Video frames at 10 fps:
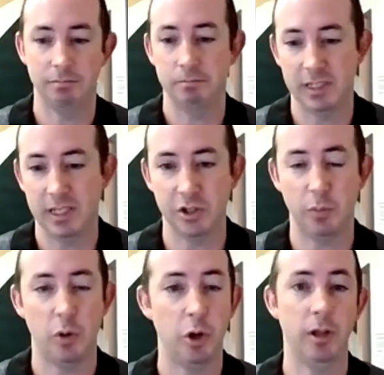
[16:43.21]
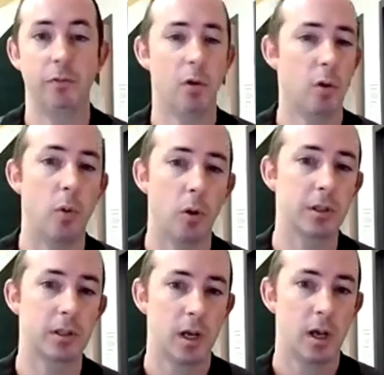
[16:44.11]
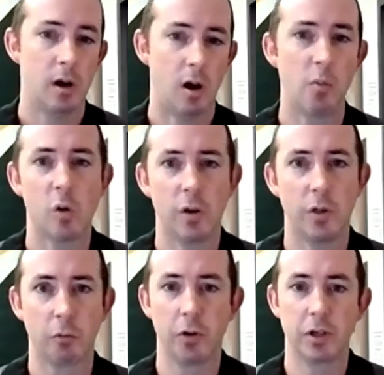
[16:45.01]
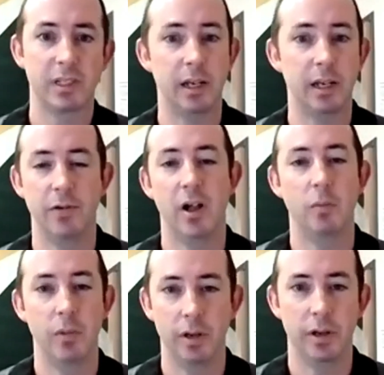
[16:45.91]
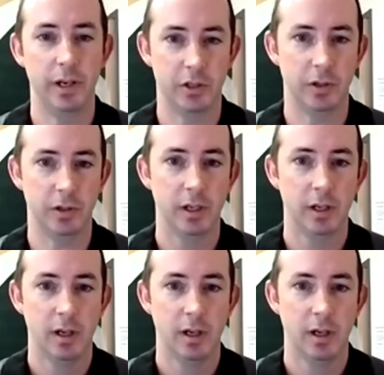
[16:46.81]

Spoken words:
essentially putting in vertiports are more in the real estate development industry.